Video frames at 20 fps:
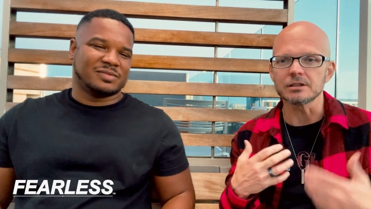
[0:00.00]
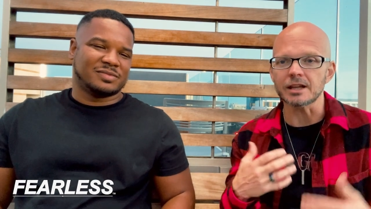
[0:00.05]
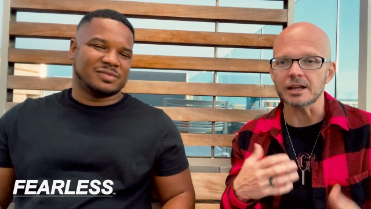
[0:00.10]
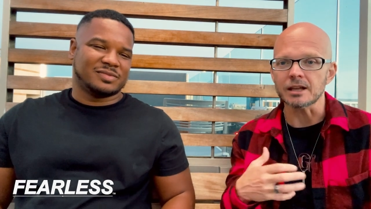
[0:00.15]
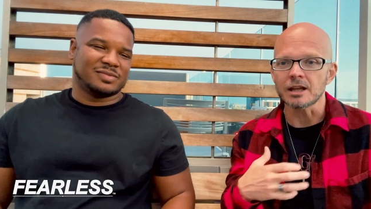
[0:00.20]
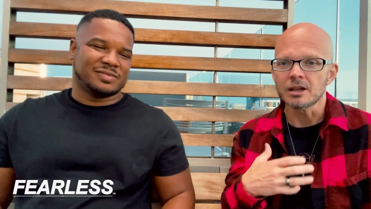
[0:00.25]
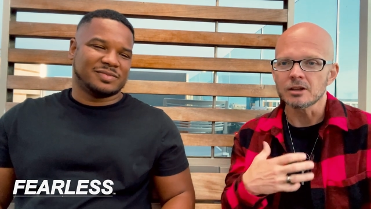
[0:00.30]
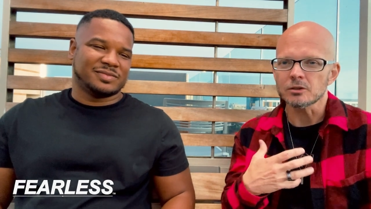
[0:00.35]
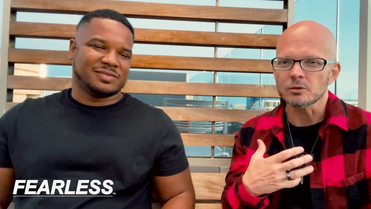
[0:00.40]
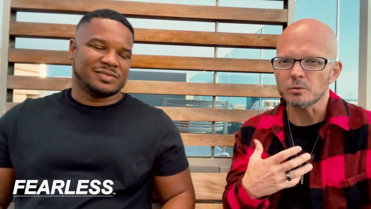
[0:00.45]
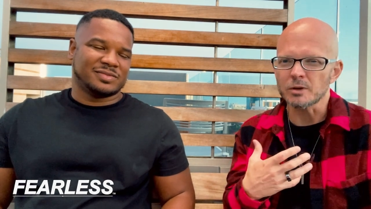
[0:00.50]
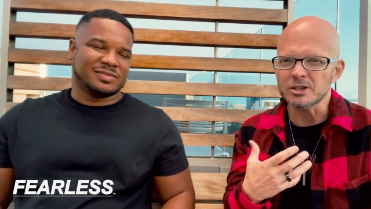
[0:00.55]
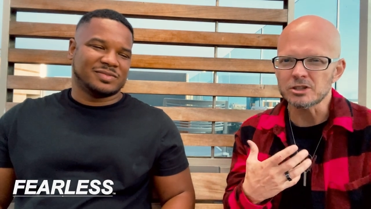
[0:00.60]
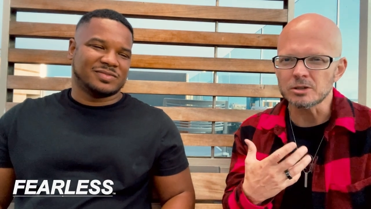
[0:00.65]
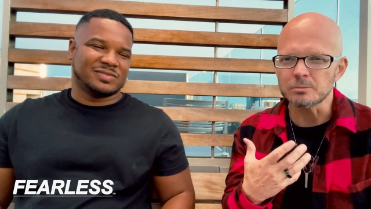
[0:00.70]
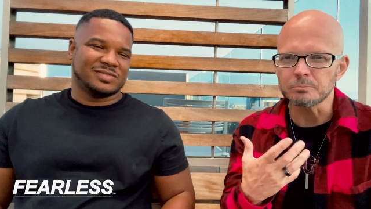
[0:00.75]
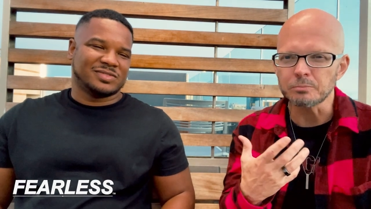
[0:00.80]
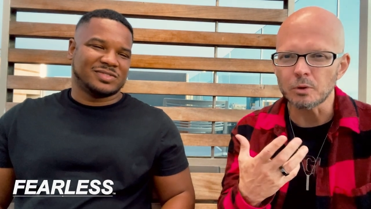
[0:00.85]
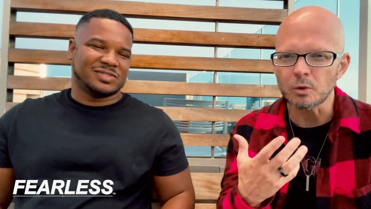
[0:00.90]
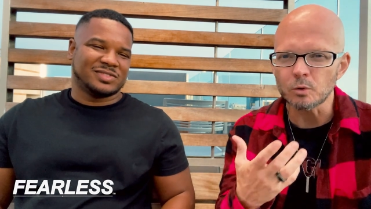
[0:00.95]
Speaker 1: like the way
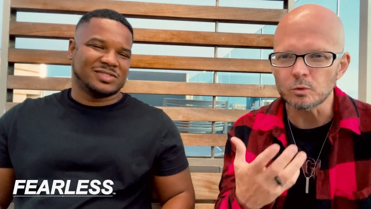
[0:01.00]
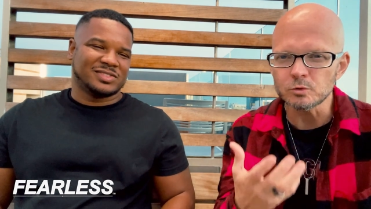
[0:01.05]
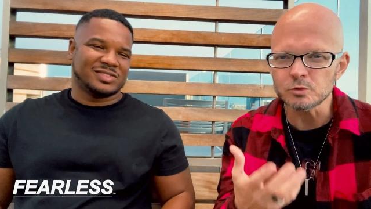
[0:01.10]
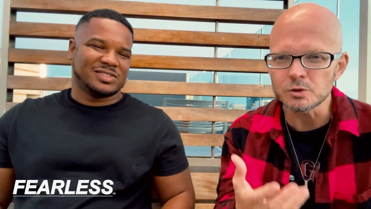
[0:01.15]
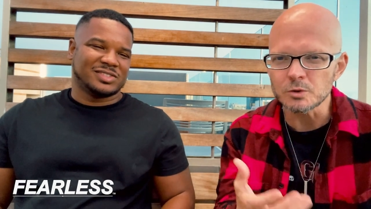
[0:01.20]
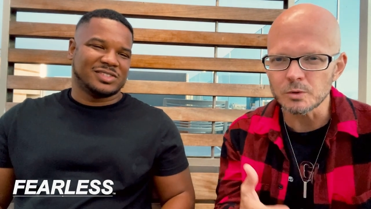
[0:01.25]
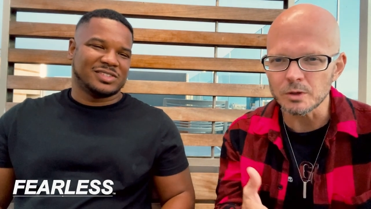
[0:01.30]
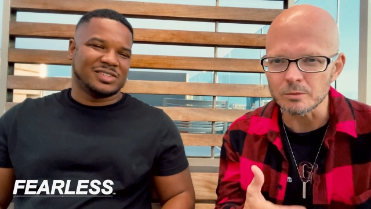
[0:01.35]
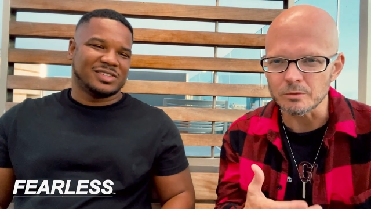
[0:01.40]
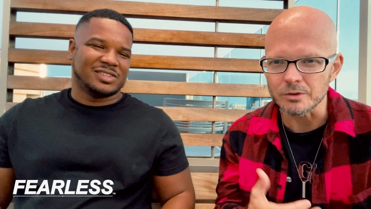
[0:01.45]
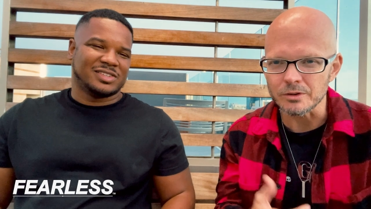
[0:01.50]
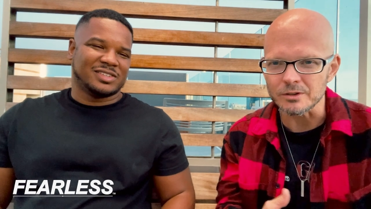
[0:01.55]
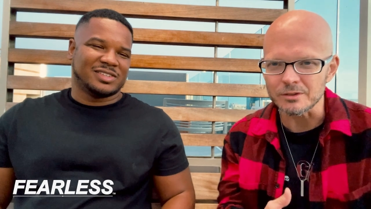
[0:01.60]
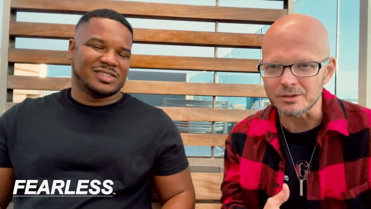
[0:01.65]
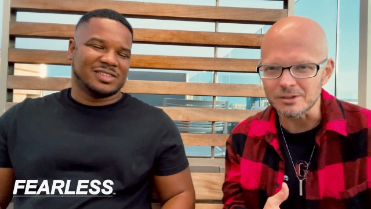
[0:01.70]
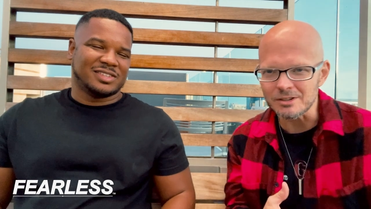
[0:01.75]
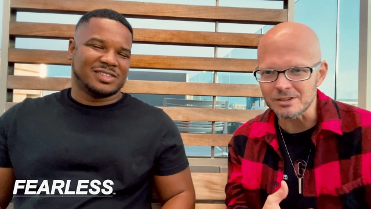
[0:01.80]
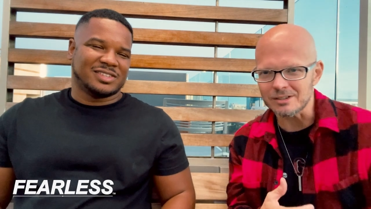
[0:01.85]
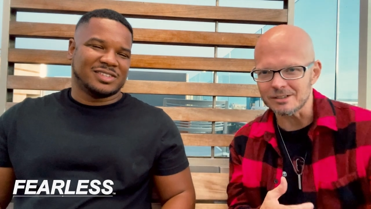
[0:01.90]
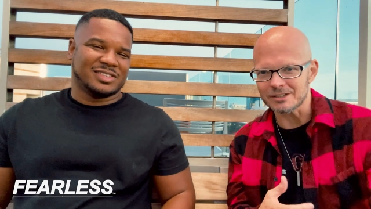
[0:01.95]
she pulls you in with her
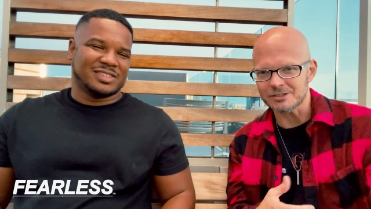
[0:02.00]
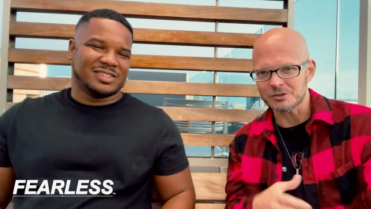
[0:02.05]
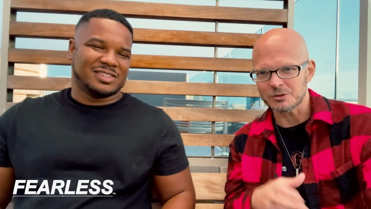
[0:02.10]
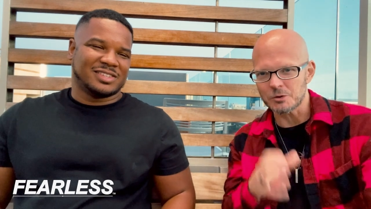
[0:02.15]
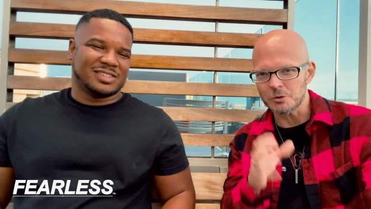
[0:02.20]
looks.